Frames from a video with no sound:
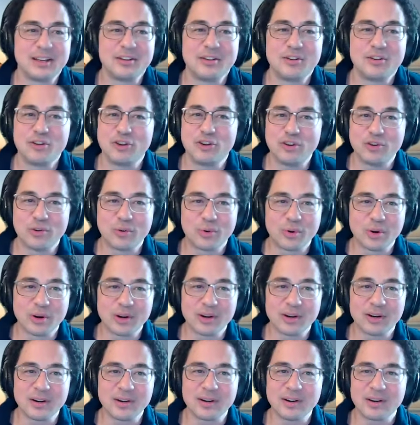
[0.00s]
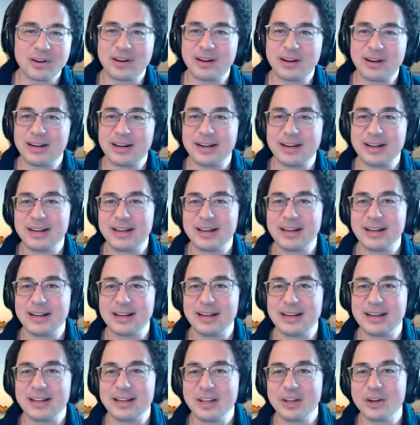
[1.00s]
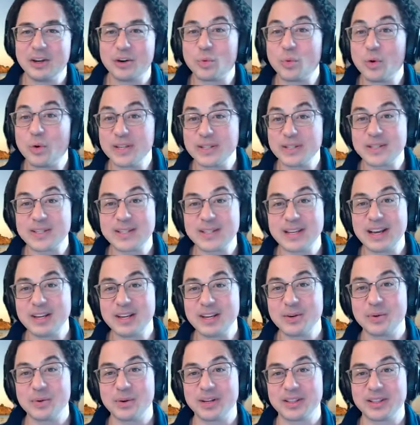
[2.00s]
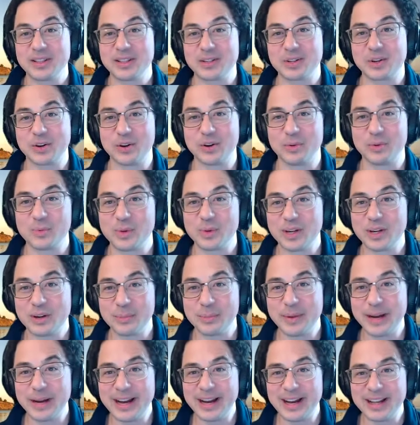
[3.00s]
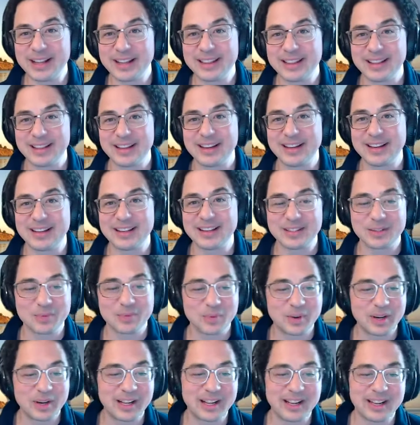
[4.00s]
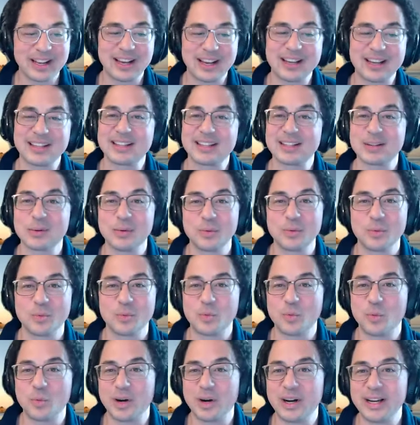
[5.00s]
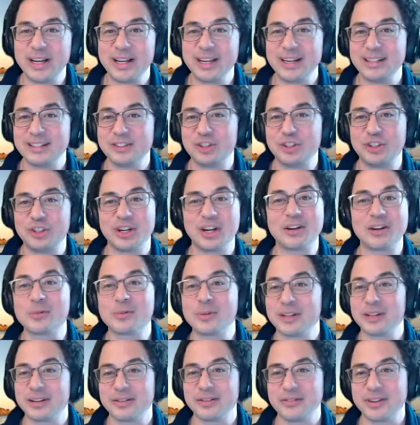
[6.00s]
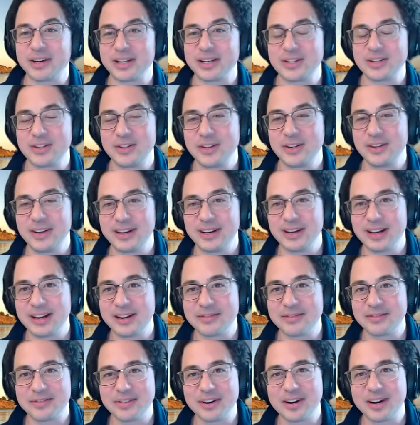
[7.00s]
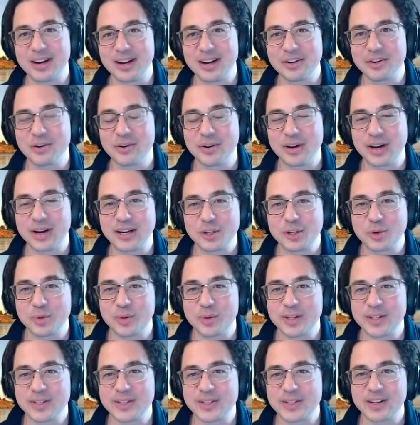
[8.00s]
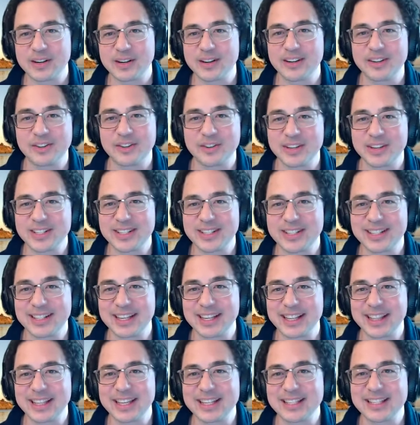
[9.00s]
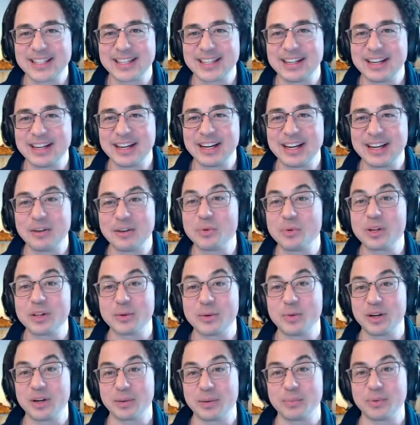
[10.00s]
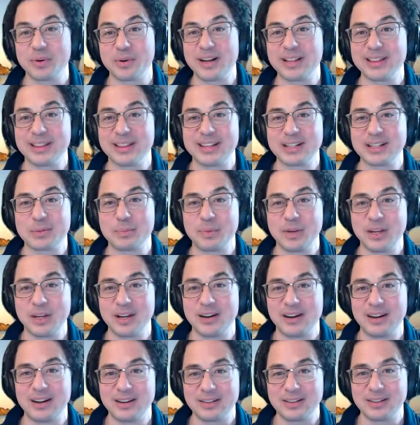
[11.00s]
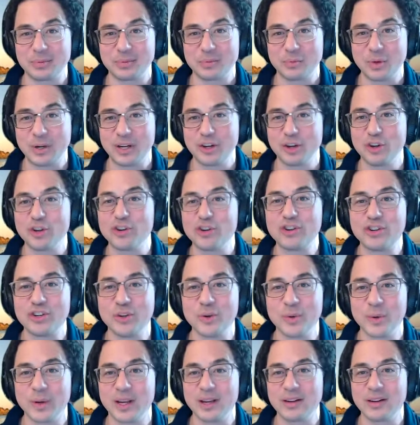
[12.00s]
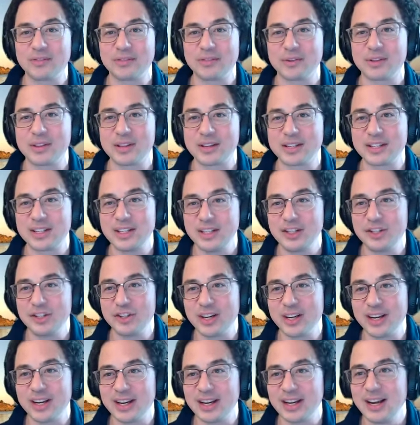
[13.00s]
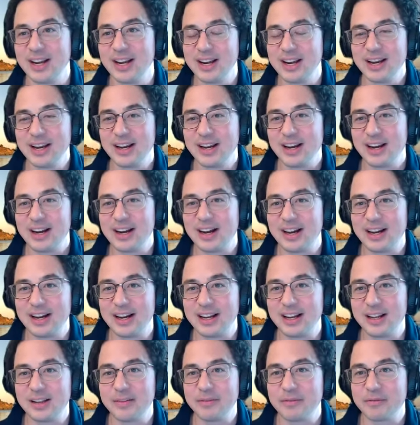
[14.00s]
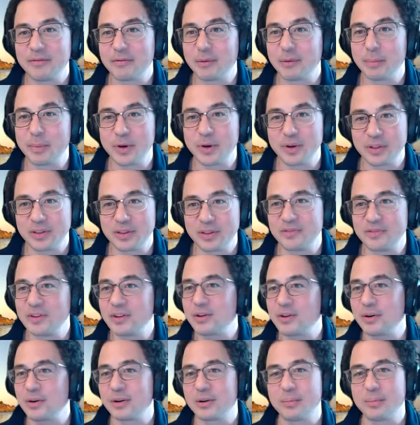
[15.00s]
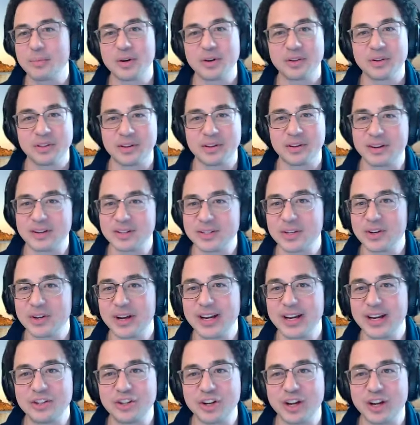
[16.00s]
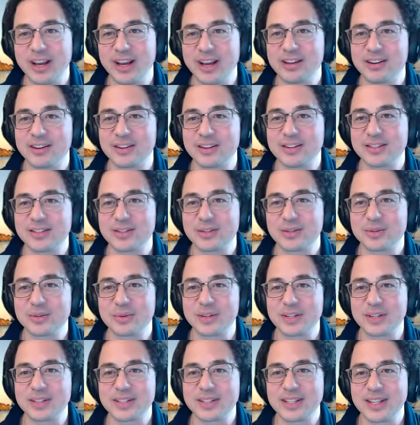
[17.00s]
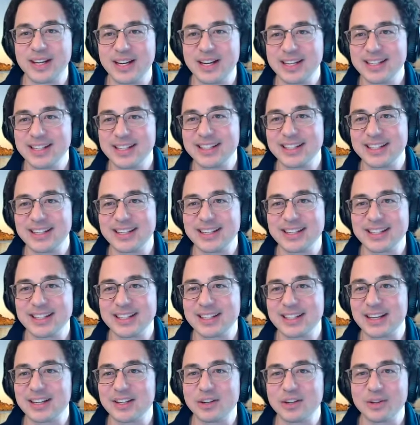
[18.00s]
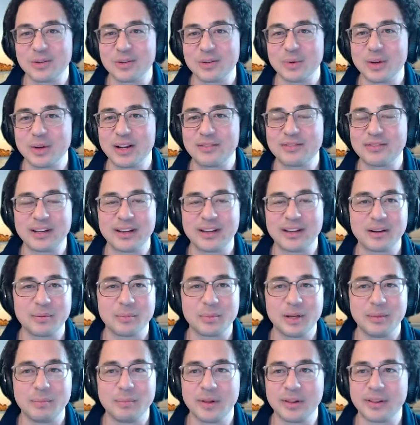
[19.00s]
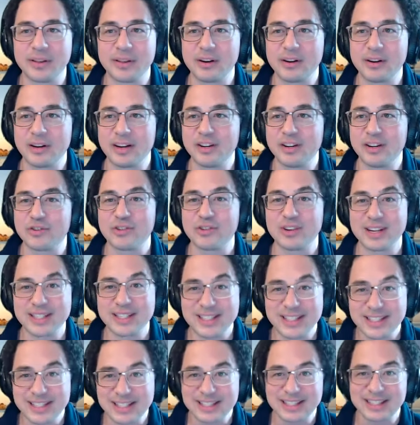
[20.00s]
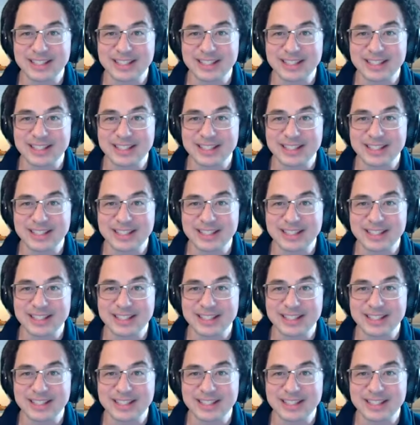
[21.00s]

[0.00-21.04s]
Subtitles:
your, what set you on this career path, as well as what general advice you can have for undergraduates that are interested in this. And I really want to broaden this beyond what you're doing for the teaching. For both of you, you're both also educators as well as scientists. I know that we have a lot of people that are interested